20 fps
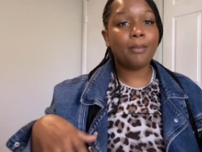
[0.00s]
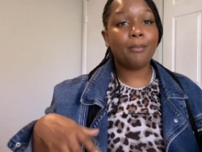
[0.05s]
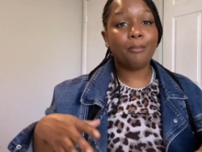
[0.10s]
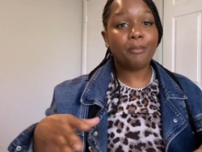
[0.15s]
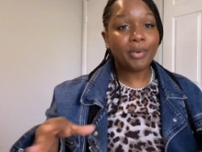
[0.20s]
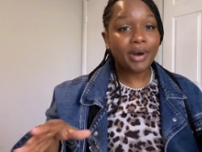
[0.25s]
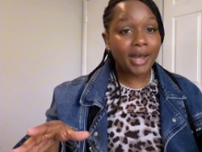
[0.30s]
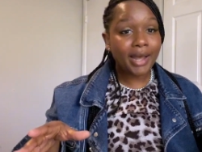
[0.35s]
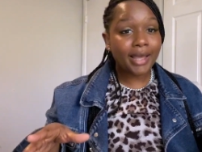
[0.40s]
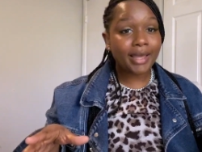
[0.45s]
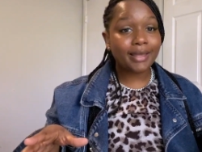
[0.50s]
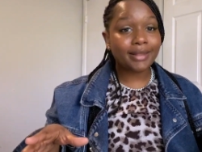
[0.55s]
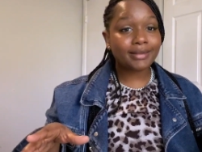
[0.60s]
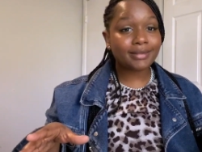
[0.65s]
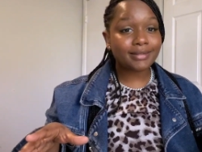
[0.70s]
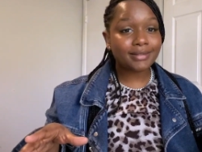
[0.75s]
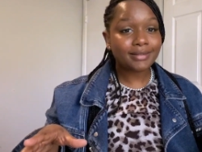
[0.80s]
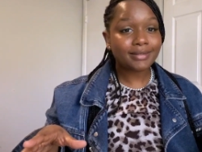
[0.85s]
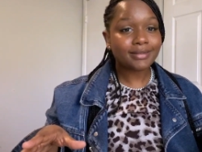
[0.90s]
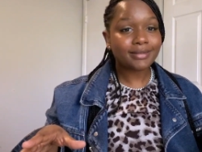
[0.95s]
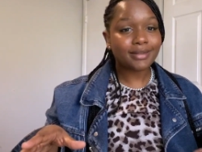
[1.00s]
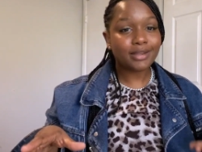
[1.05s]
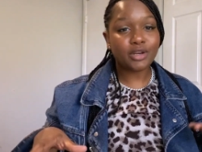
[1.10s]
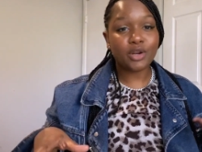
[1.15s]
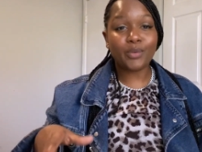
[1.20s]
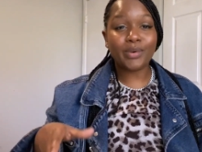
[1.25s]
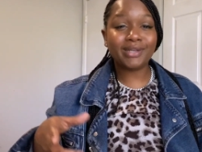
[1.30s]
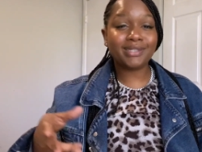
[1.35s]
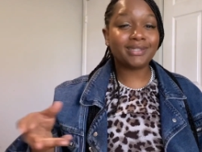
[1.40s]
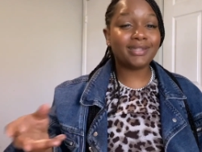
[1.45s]
But, you
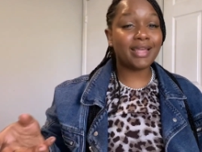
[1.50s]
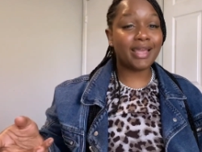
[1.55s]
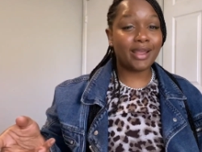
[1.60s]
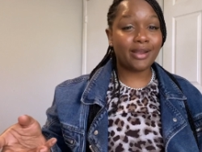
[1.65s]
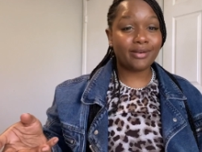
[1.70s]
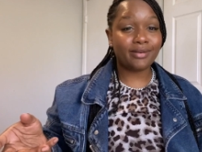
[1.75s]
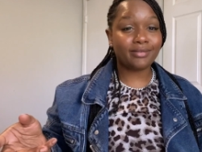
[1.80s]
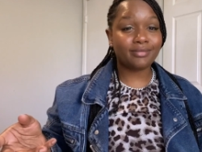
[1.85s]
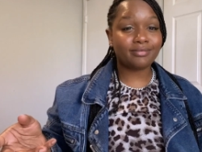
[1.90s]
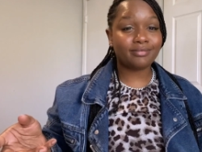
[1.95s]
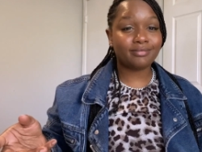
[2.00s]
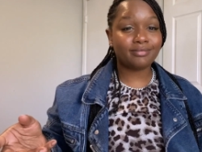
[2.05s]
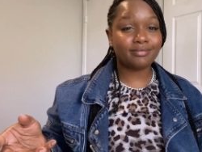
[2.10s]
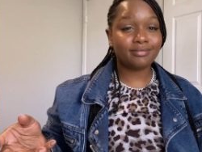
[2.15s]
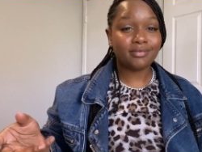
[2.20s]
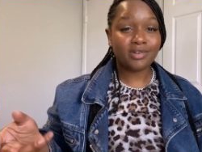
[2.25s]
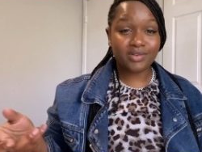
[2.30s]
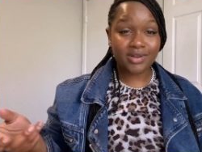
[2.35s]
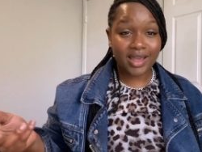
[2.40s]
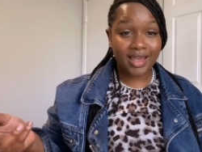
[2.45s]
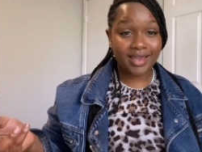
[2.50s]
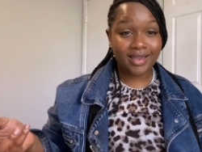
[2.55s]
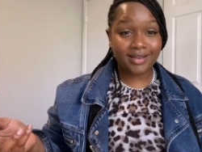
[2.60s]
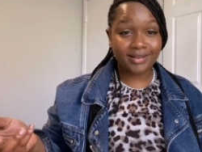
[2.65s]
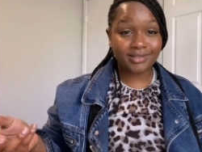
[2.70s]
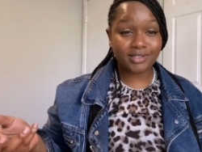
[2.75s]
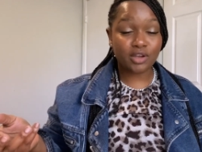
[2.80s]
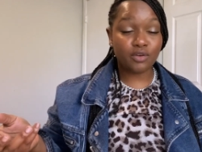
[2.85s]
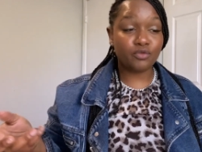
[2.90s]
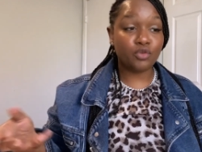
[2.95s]
know, it's there, okay?
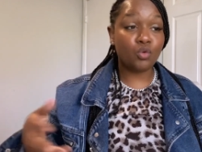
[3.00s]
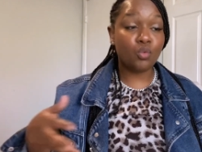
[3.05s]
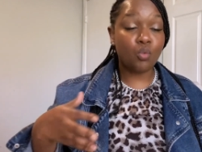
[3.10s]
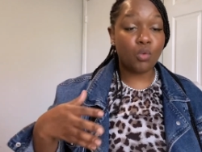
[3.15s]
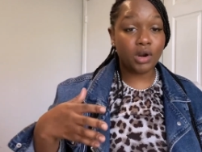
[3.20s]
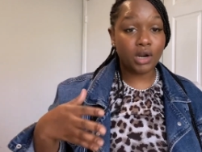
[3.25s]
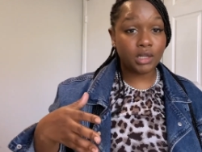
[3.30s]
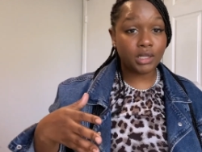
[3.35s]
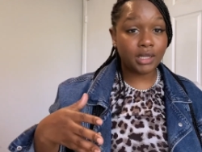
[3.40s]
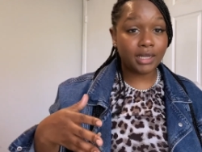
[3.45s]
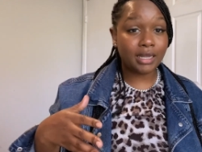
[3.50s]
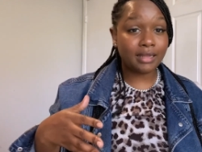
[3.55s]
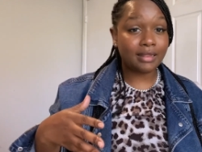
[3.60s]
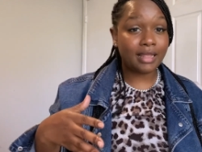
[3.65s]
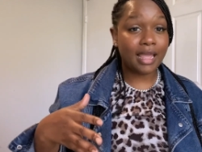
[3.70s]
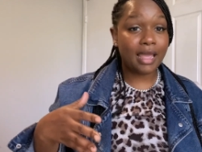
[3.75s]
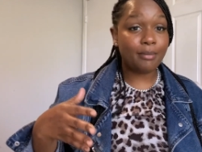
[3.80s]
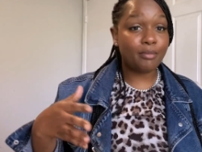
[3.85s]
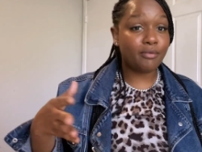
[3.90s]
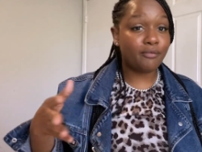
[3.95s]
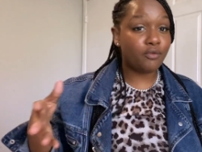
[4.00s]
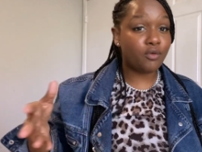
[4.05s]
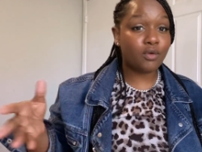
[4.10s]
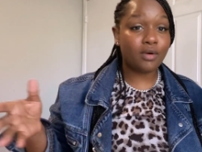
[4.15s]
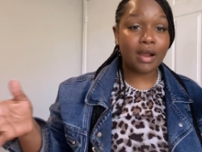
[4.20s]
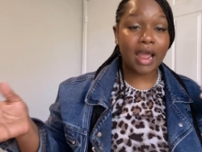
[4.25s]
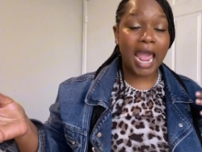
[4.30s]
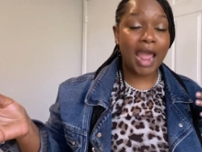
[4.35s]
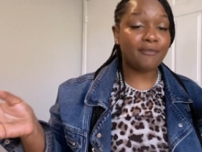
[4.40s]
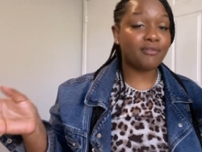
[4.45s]
So if you want to look at that before or
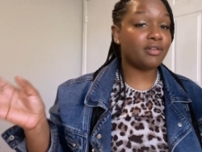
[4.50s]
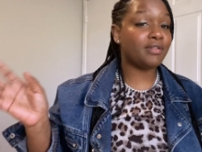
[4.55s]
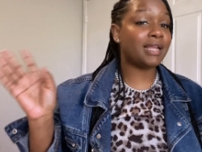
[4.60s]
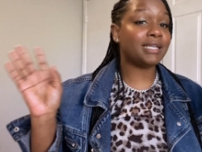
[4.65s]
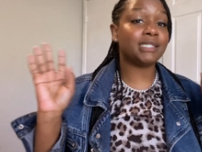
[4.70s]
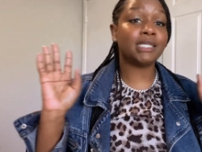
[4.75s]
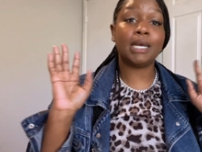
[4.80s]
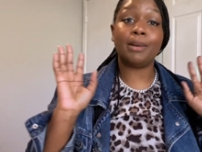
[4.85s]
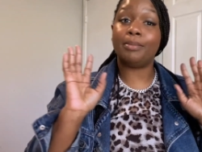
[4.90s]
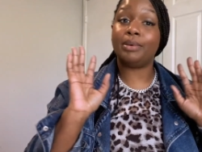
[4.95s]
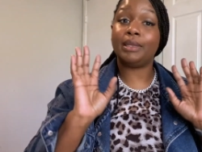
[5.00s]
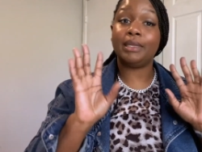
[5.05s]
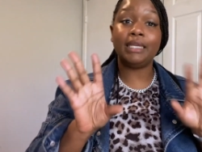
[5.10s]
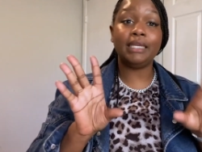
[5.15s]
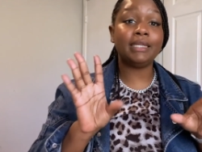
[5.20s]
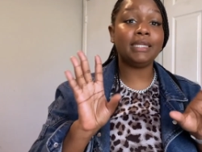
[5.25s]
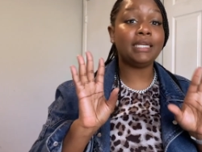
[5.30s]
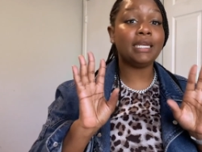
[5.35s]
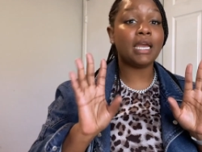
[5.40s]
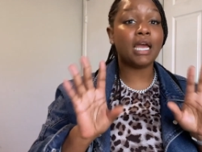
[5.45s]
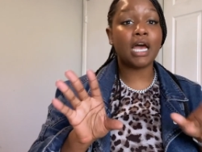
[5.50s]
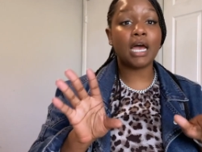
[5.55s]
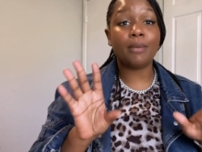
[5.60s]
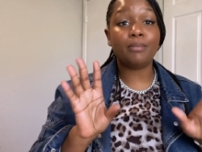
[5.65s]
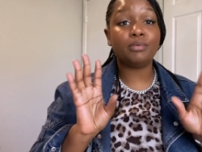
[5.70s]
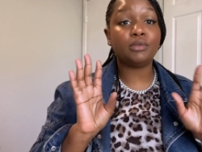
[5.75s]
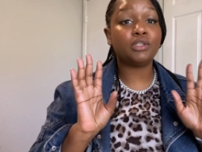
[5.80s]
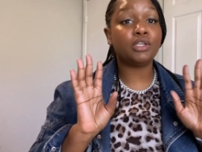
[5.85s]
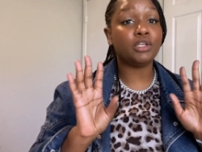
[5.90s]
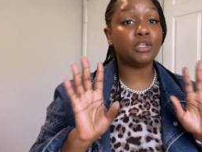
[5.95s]
after, that's completely
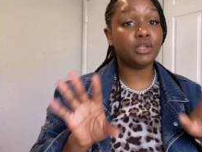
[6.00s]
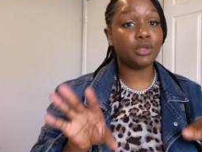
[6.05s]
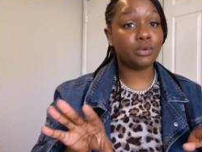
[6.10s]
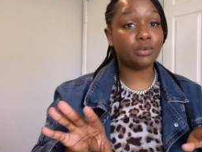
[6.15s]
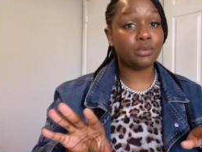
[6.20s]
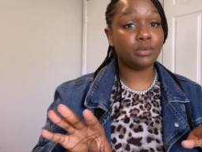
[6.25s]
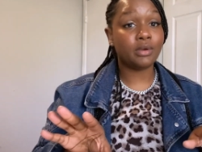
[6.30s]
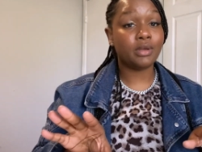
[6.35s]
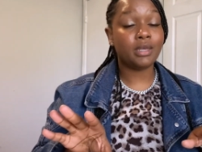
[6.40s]
up to you.